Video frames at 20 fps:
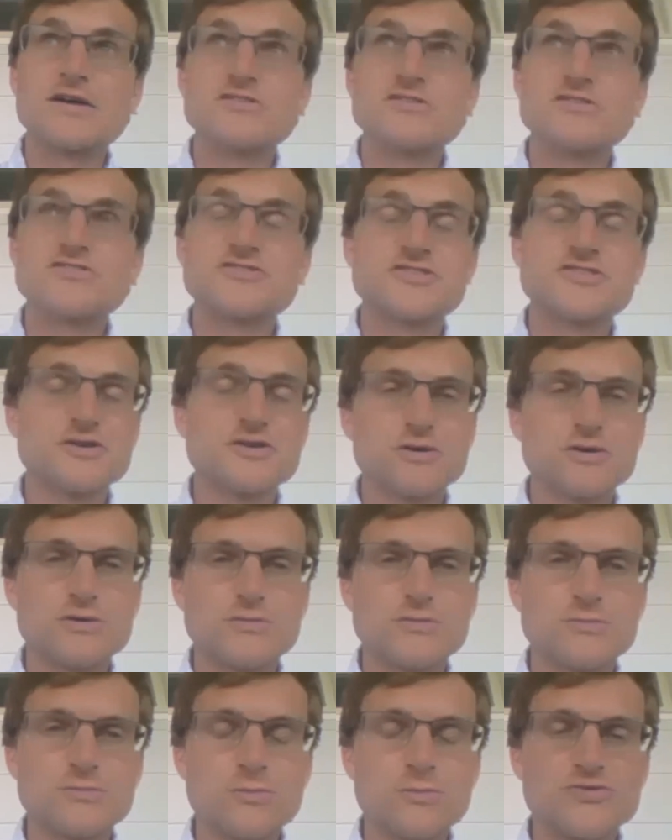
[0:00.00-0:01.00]

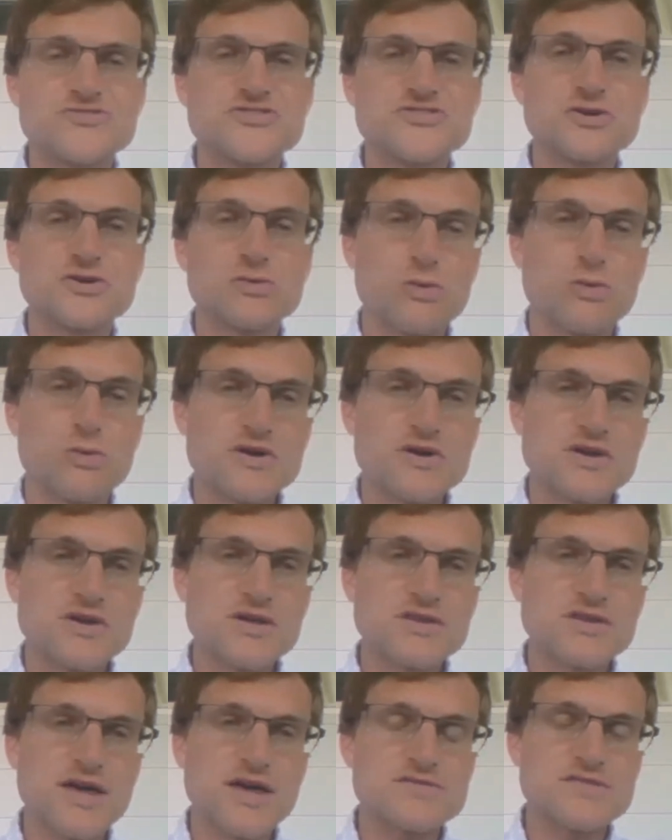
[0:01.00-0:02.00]
still working,
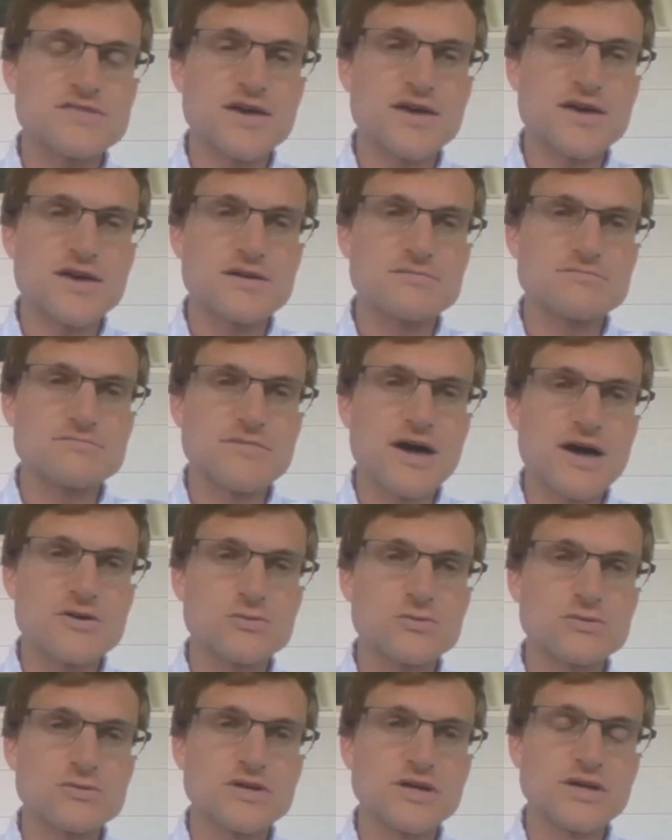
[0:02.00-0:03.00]
that they not
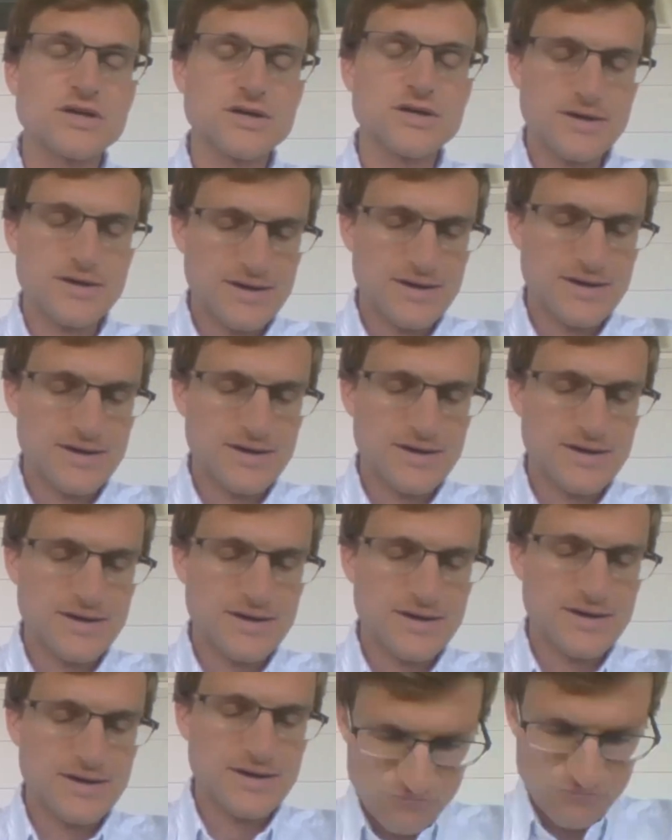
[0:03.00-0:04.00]
only
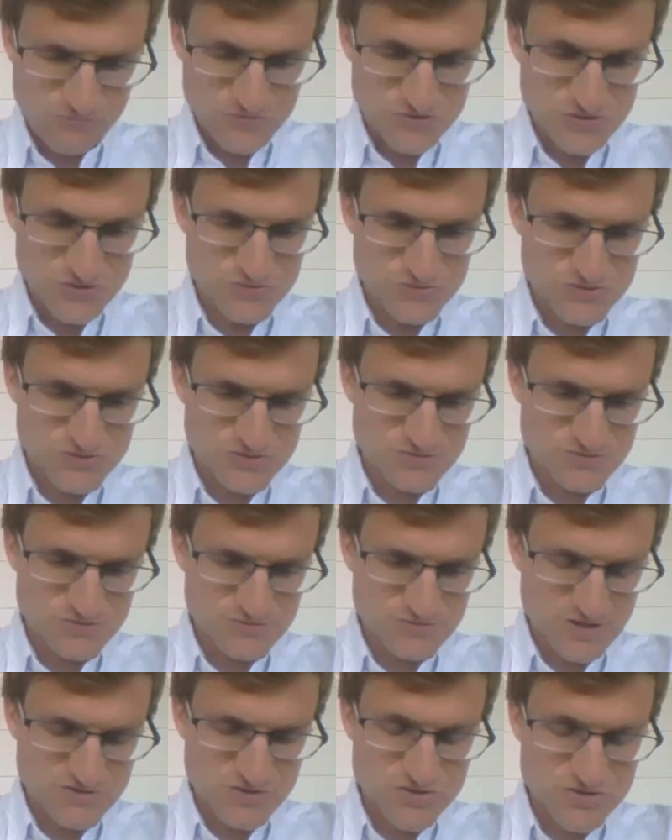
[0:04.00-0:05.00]

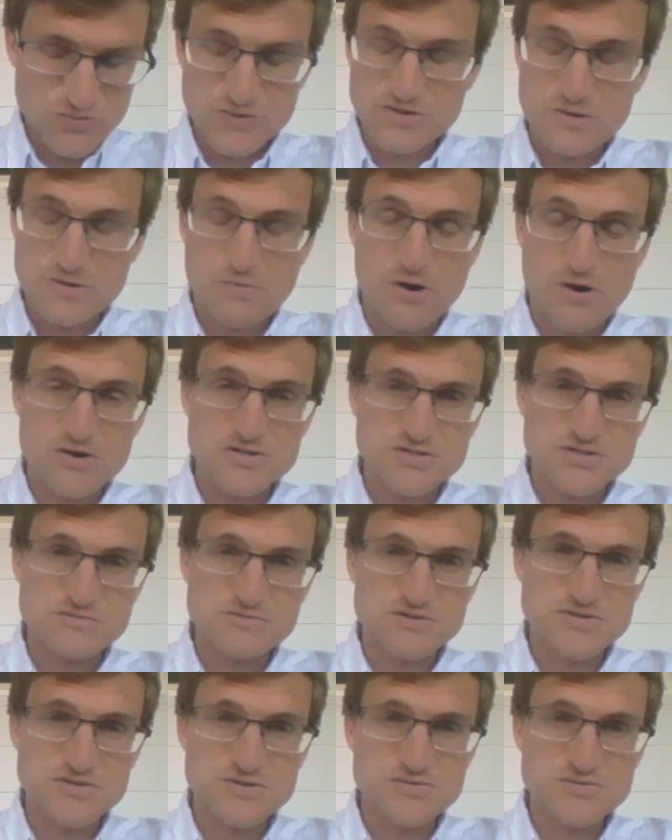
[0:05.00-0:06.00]
that they're doing their part to
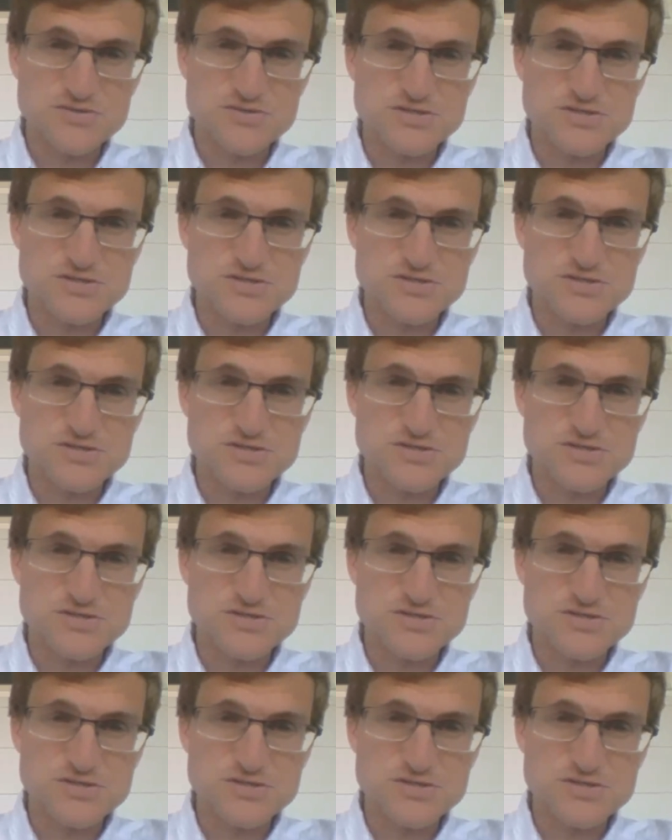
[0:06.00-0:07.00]
reduce the spread
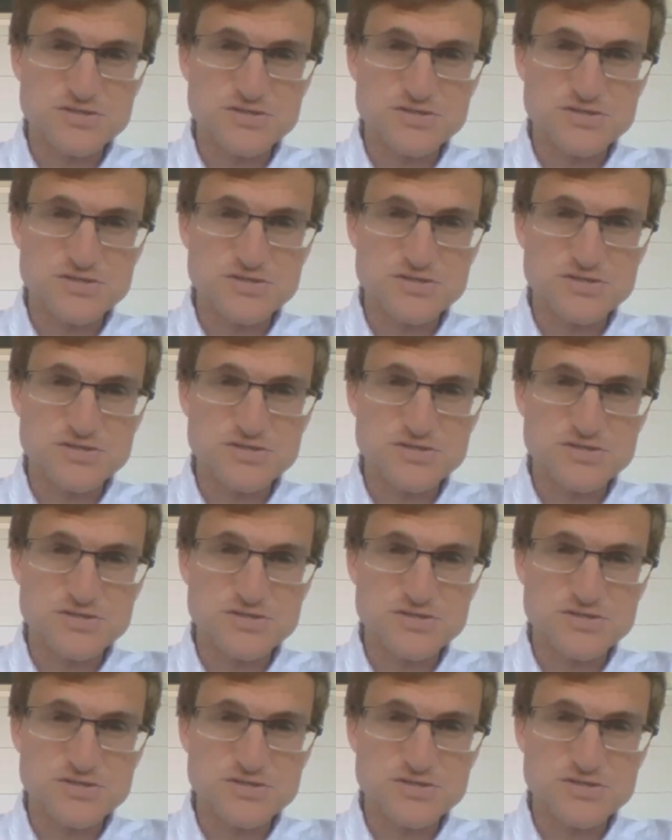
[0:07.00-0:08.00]
of the
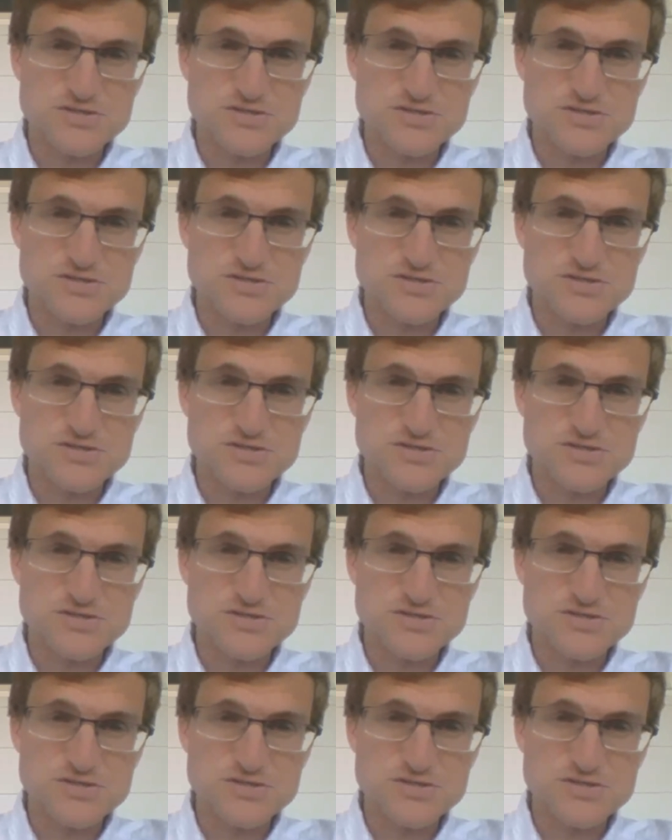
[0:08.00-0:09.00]
pandemic, in
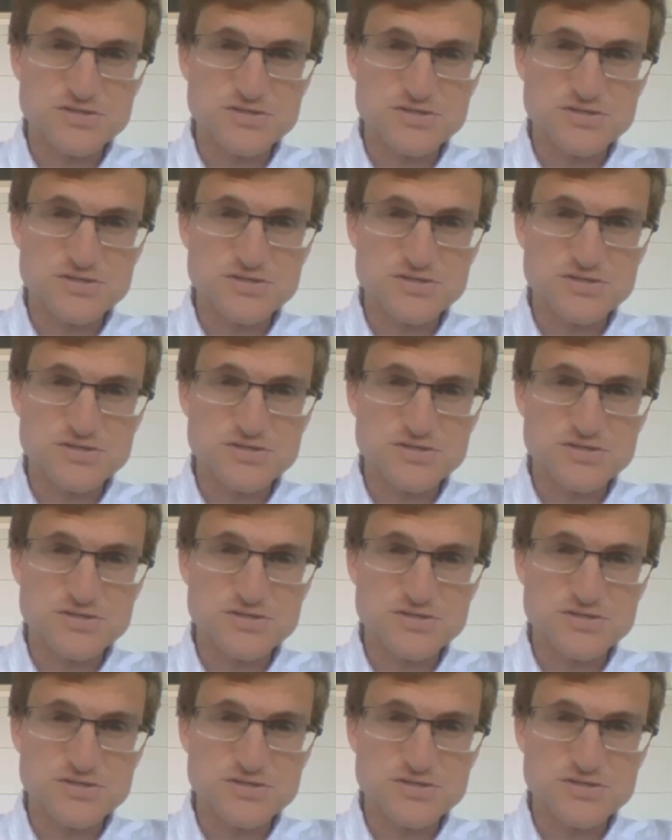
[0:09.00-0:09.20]
keeping